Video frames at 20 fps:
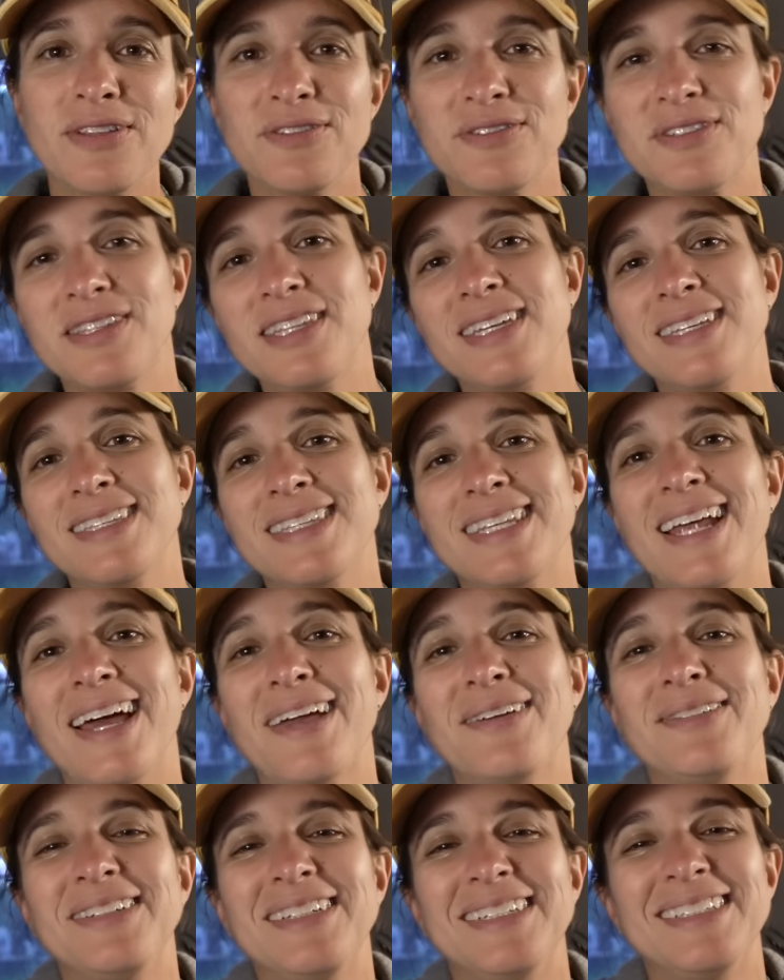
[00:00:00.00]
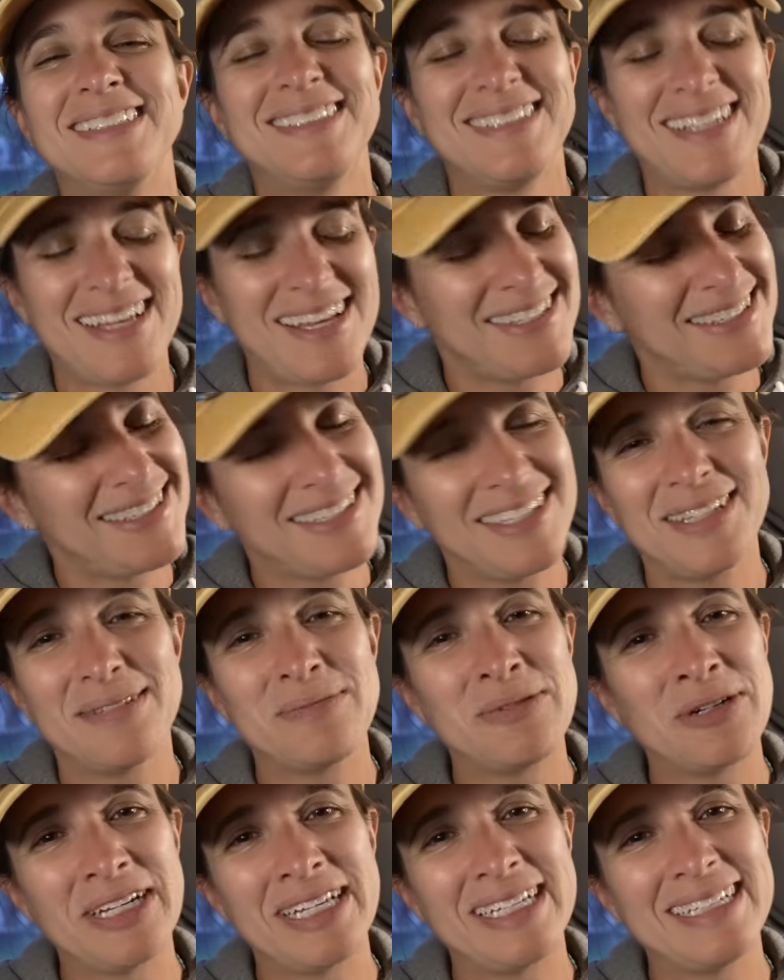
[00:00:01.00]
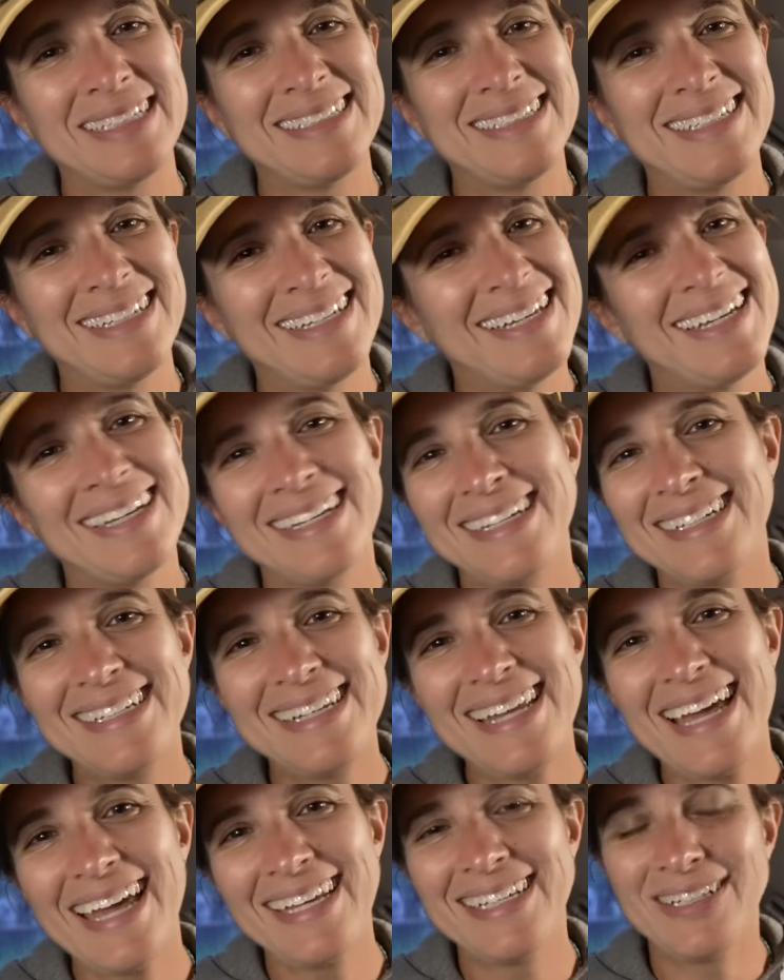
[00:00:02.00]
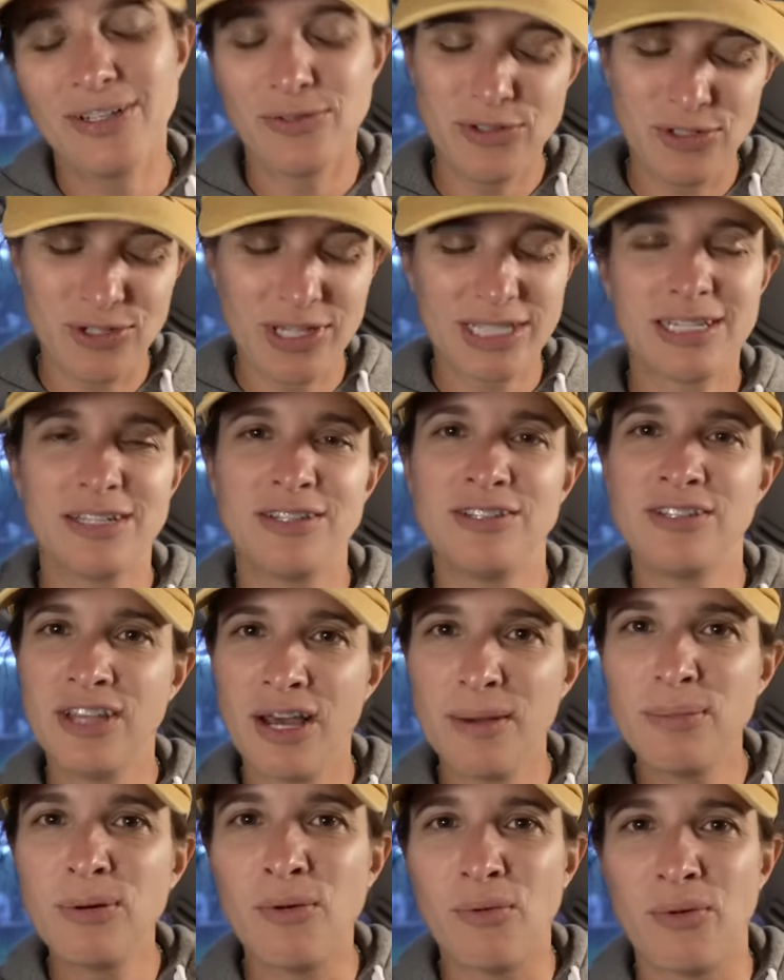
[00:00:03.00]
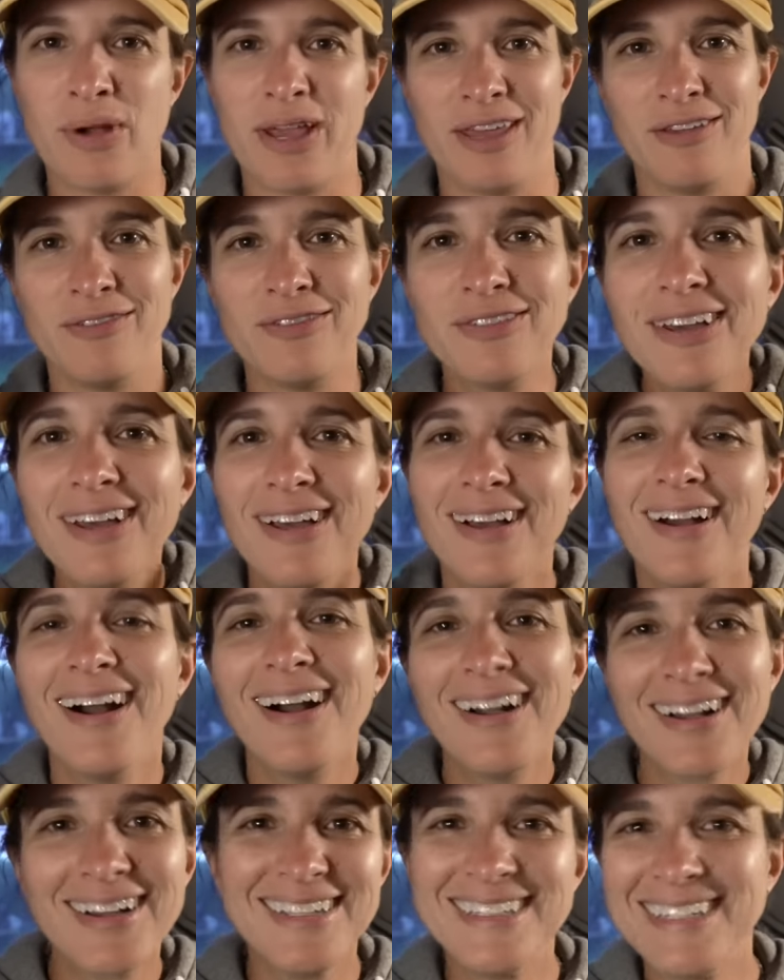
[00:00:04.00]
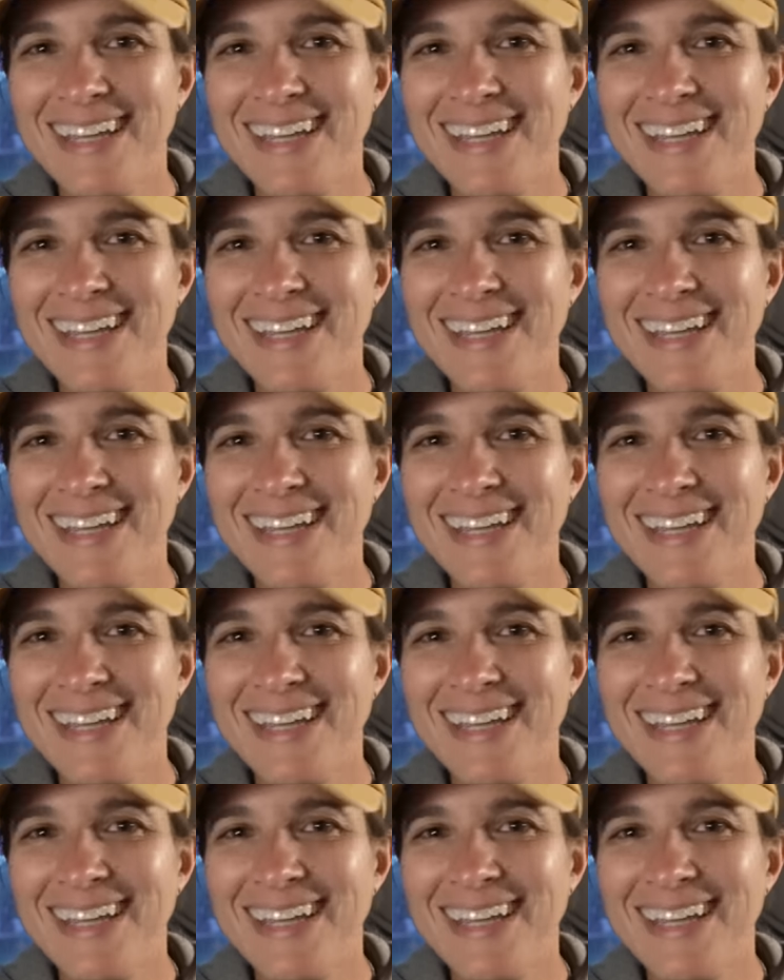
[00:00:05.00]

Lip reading: those things, and I'll see you in the morning. Good night. Oh, you get the double wave. Good